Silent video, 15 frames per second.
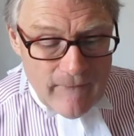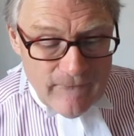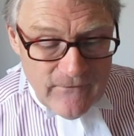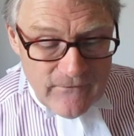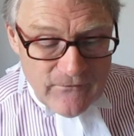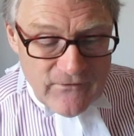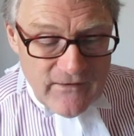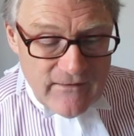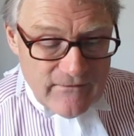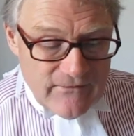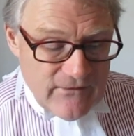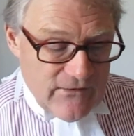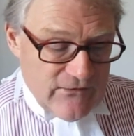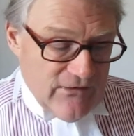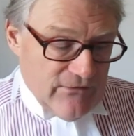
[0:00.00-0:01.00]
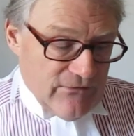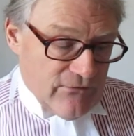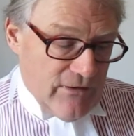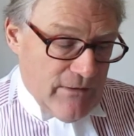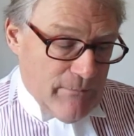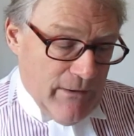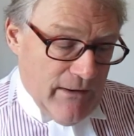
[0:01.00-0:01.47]

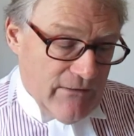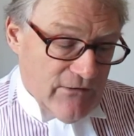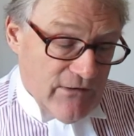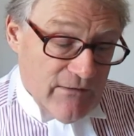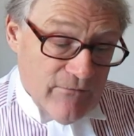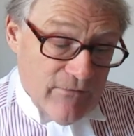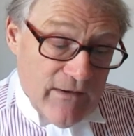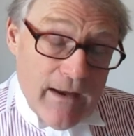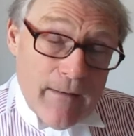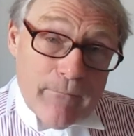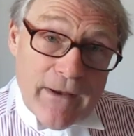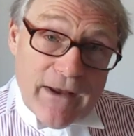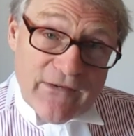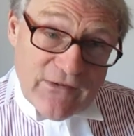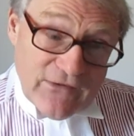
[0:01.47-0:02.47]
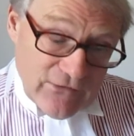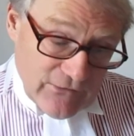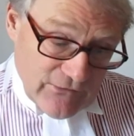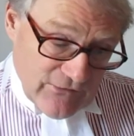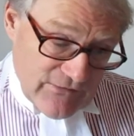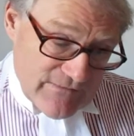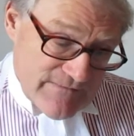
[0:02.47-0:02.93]
1533 painting of the
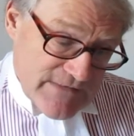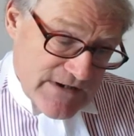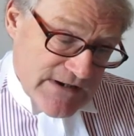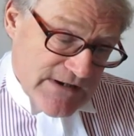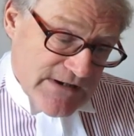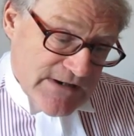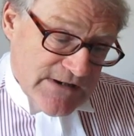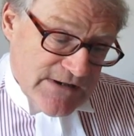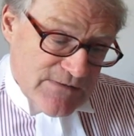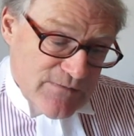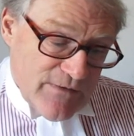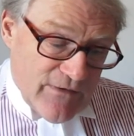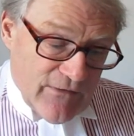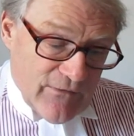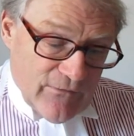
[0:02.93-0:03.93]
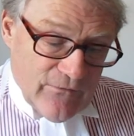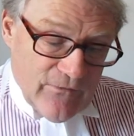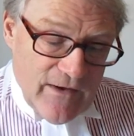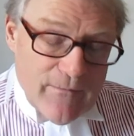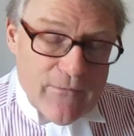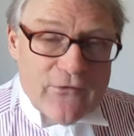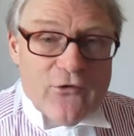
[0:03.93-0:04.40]
ambassadors with its
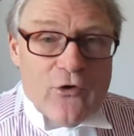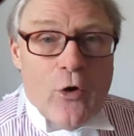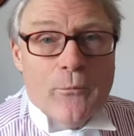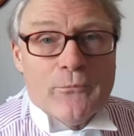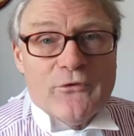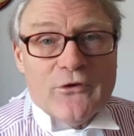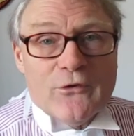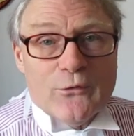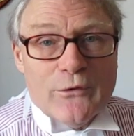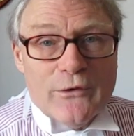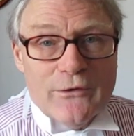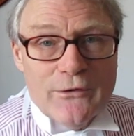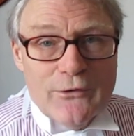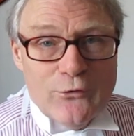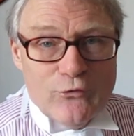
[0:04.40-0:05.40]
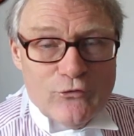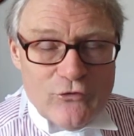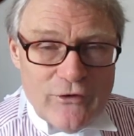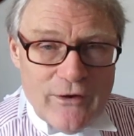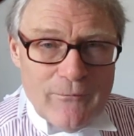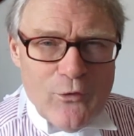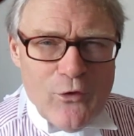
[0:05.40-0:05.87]
famous optical
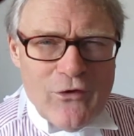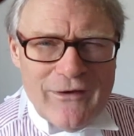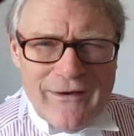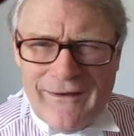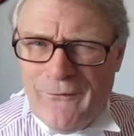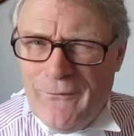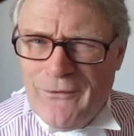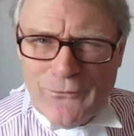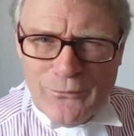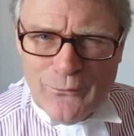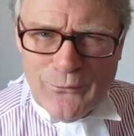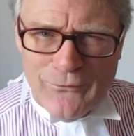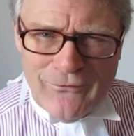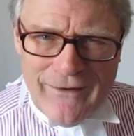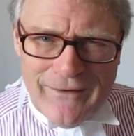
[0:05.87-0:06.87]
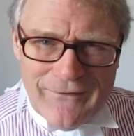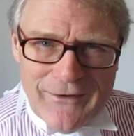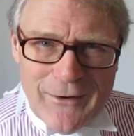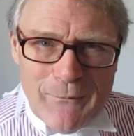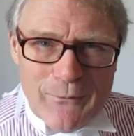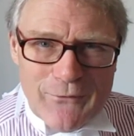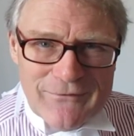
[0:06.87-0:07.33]
illusion. I'm not going to go into all of that
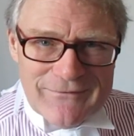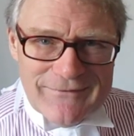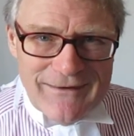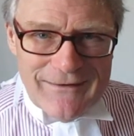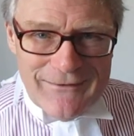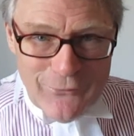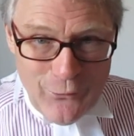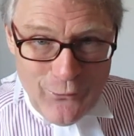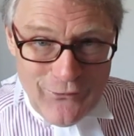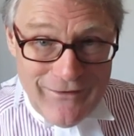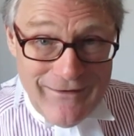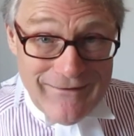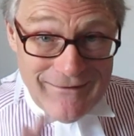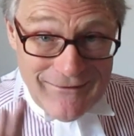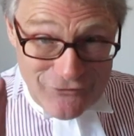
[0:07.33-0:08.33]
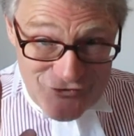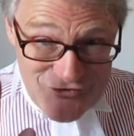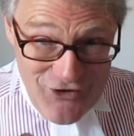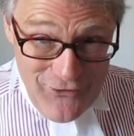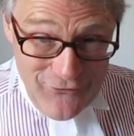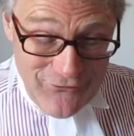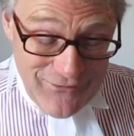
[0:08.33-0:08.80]
now, but look at it and I'll
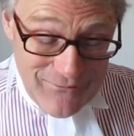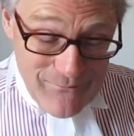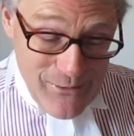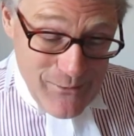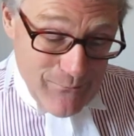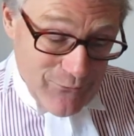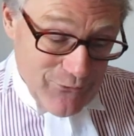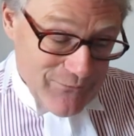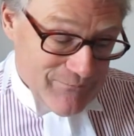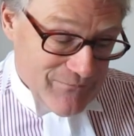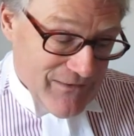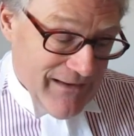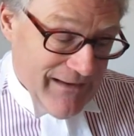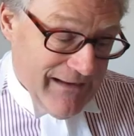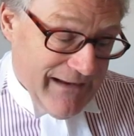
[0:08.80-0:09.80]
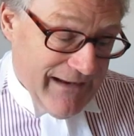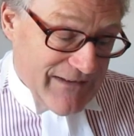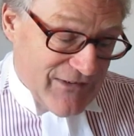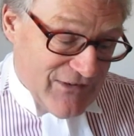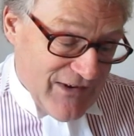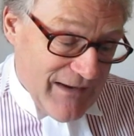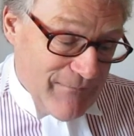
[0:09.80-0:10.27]
show it in a moment. It
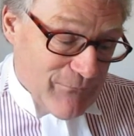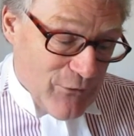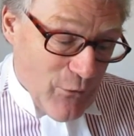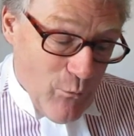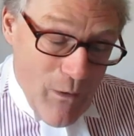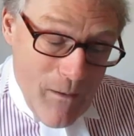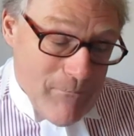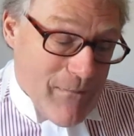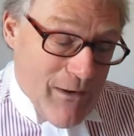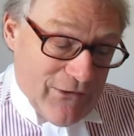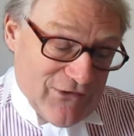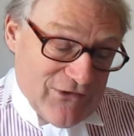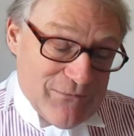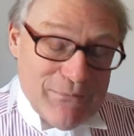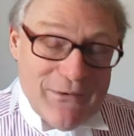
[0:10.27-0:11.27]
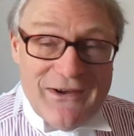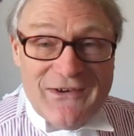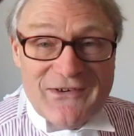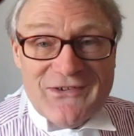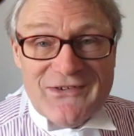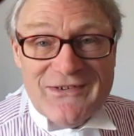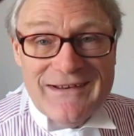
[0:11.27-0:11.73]
seems that one
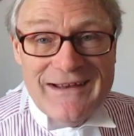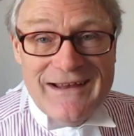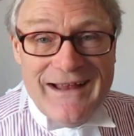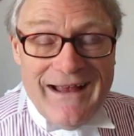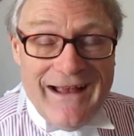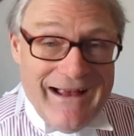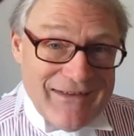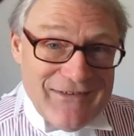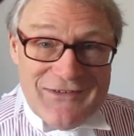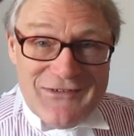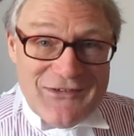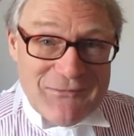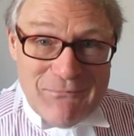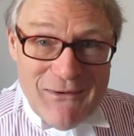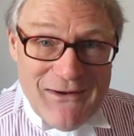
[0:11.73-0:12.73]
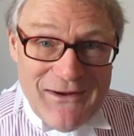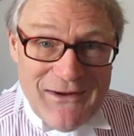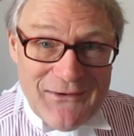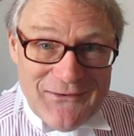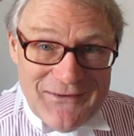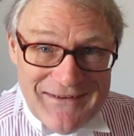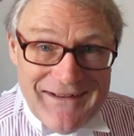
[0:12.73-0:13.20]
masterpiece has
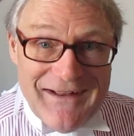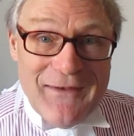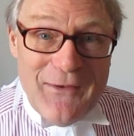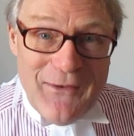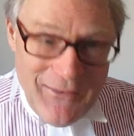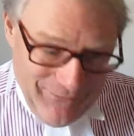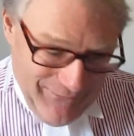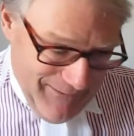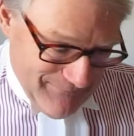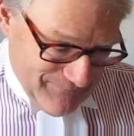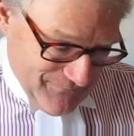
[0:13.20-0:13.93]
inspired another.